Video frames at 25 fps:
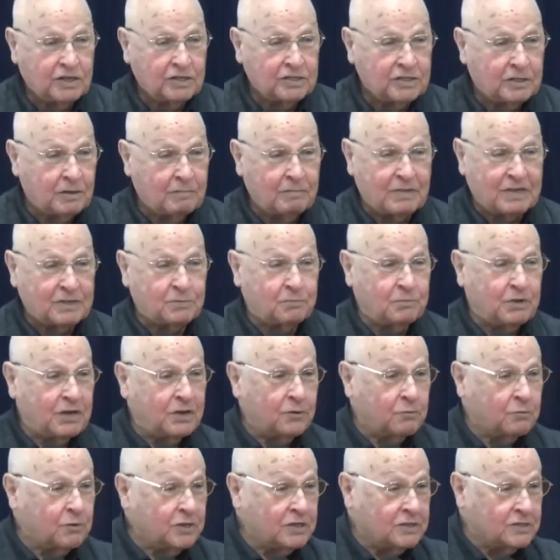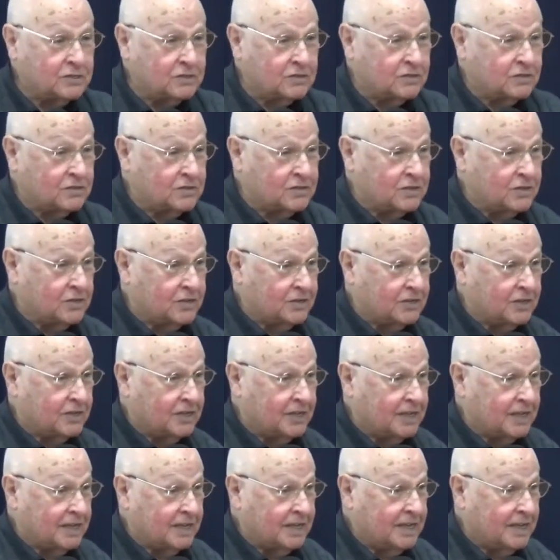There must be a reason,
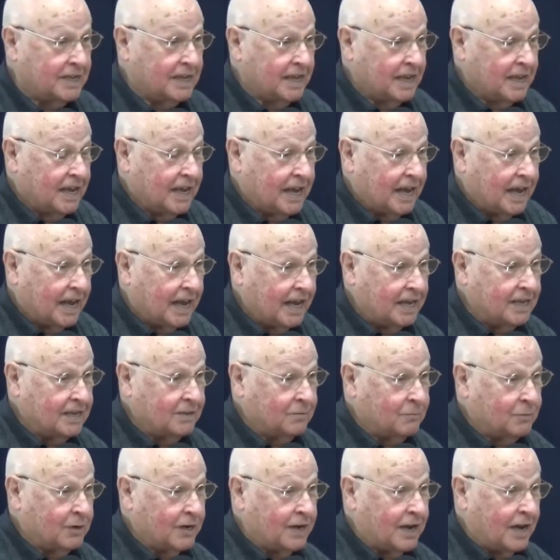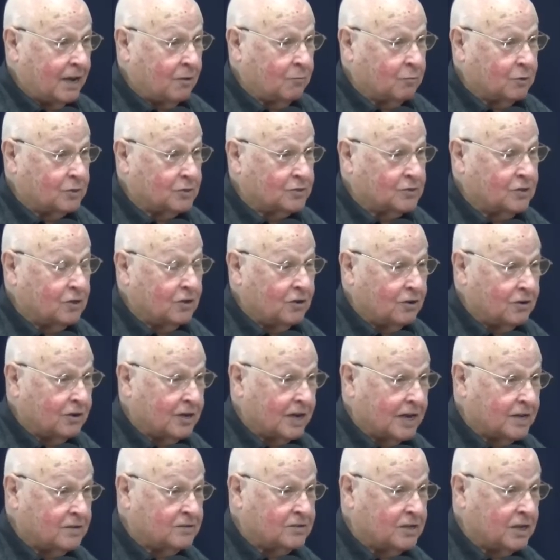certainly. When I was young,
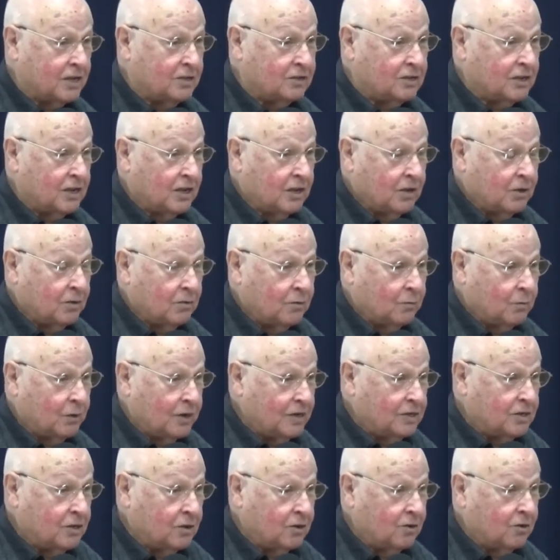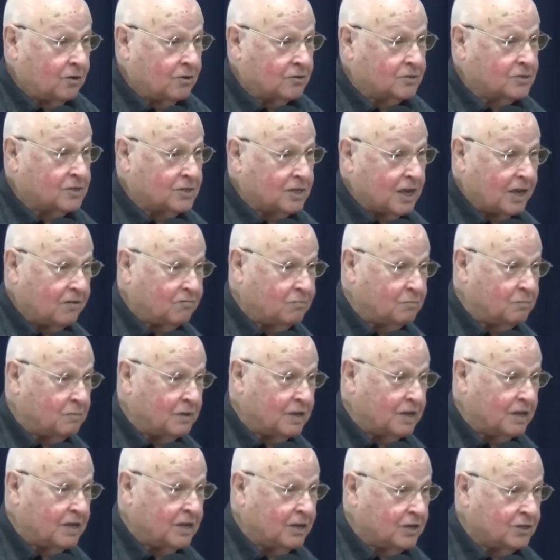I said, when the Lord saved
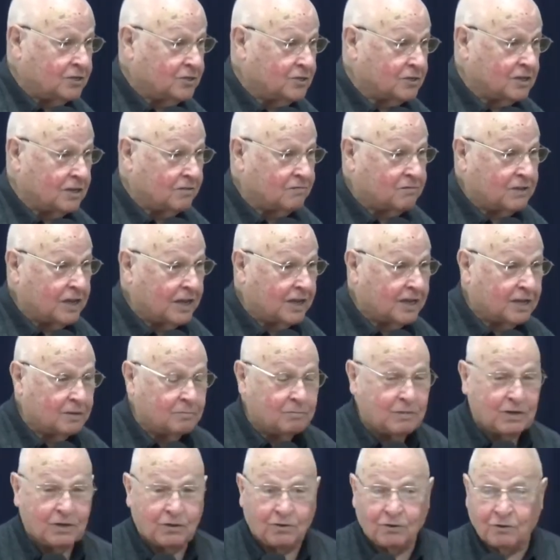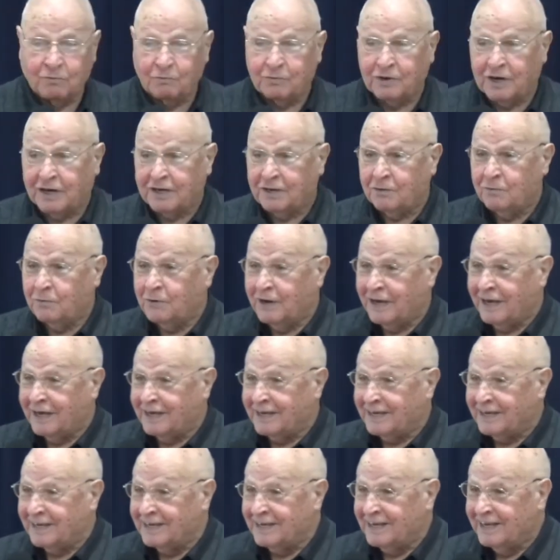me, he should have taken me home right
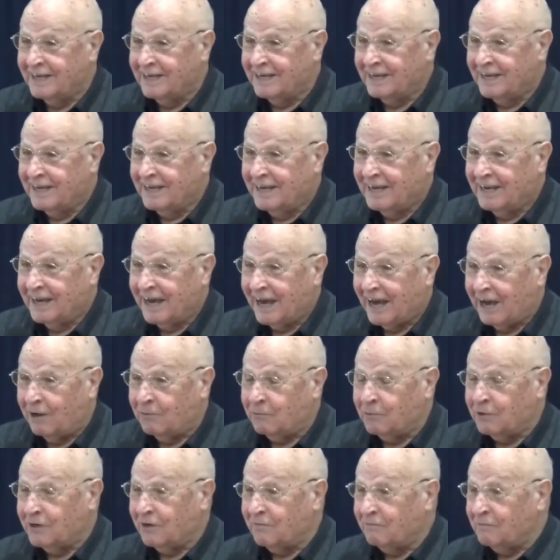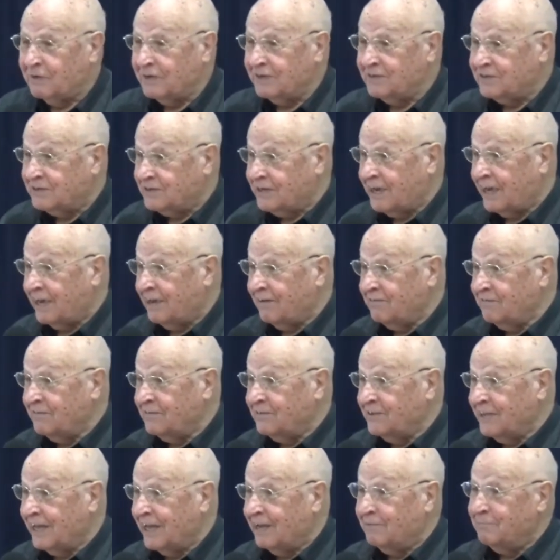away. I would have been saved
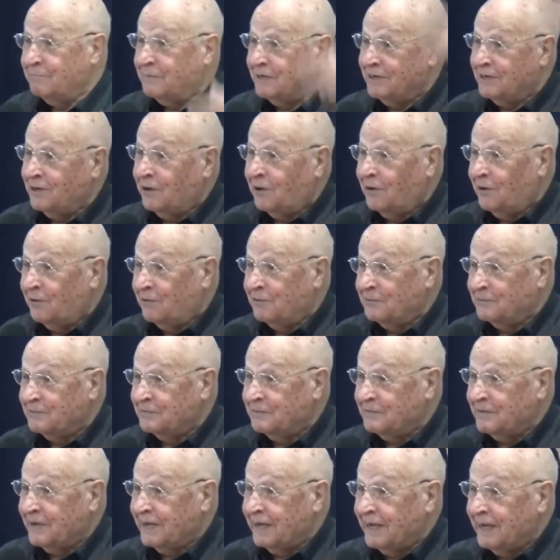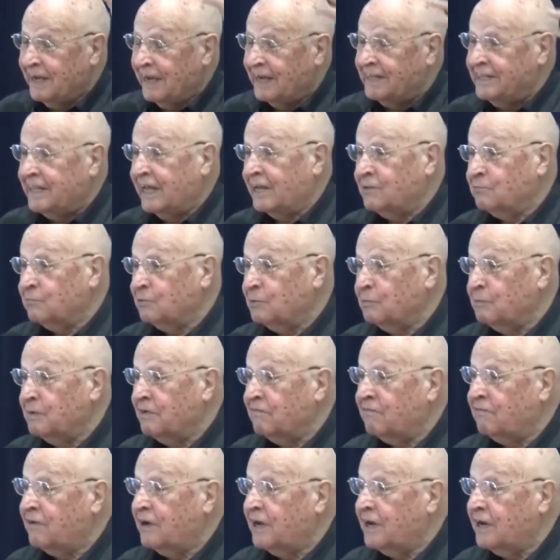and been home, and that would be
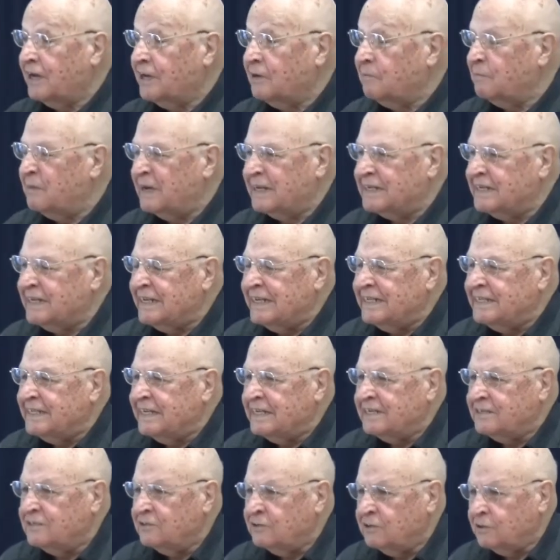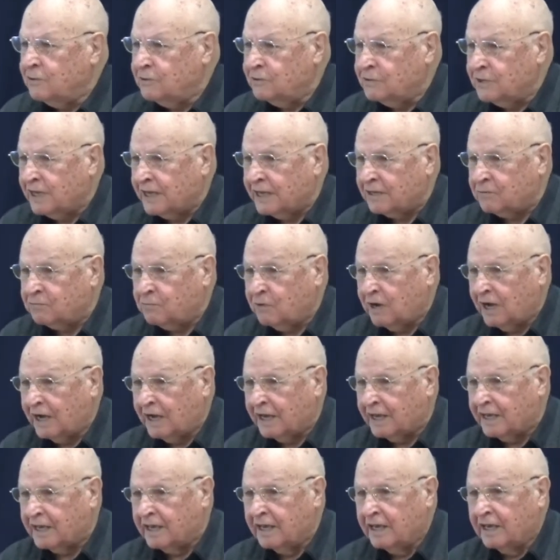fine. But he didn't do that.
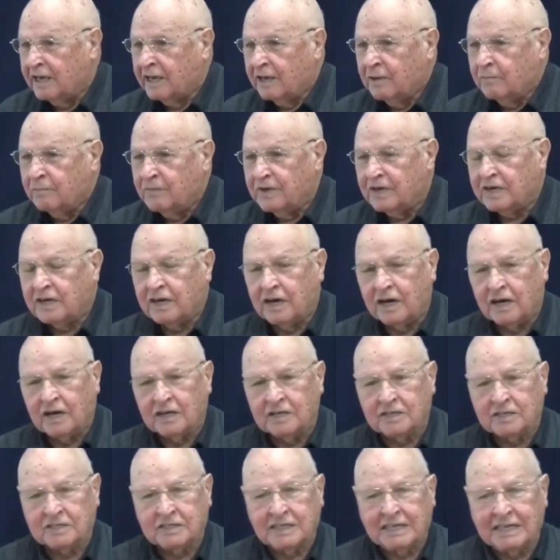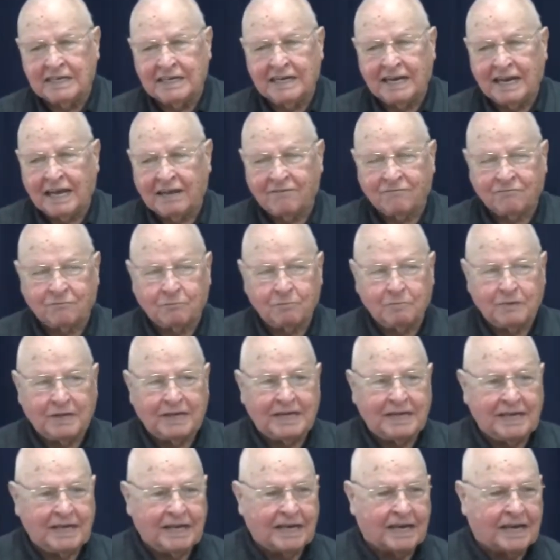Why? Because he left me
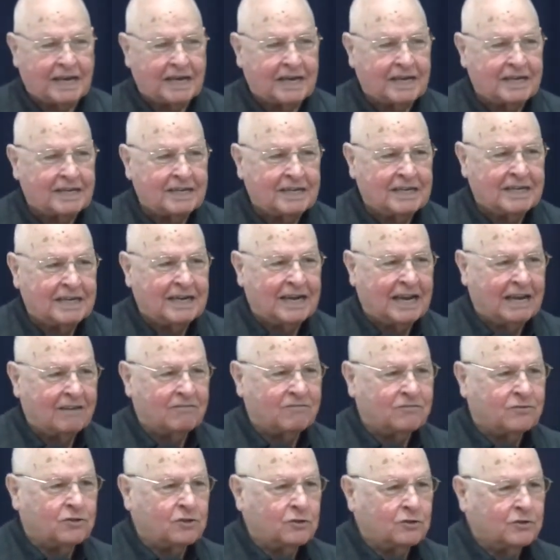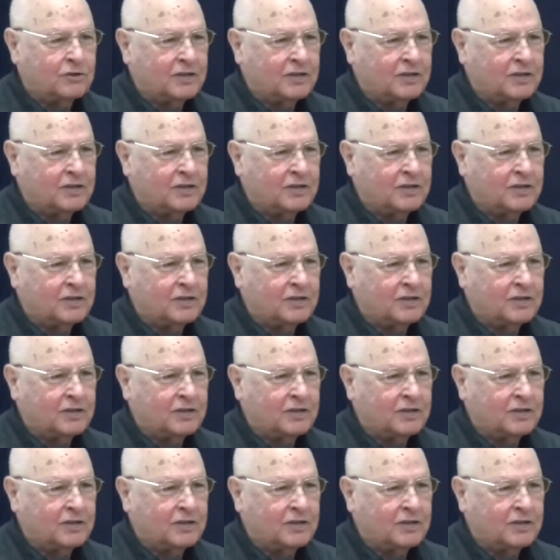here. He left you